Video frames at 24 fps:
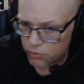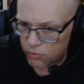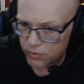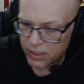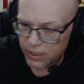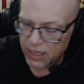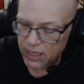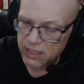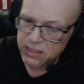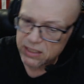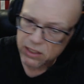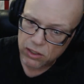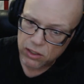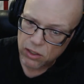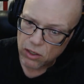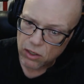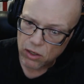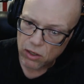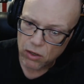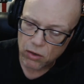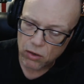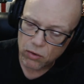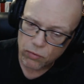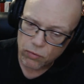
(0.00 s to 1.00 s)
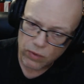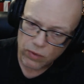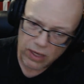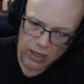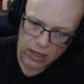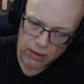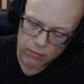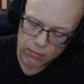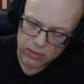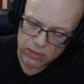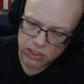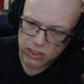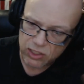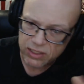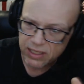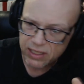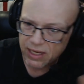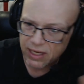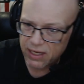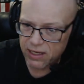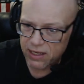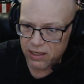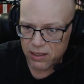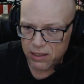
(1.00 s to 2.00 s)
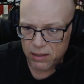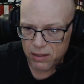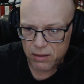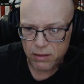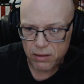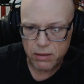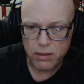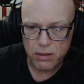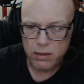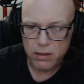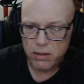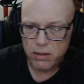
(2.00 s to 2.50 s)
days ago when I was just taking,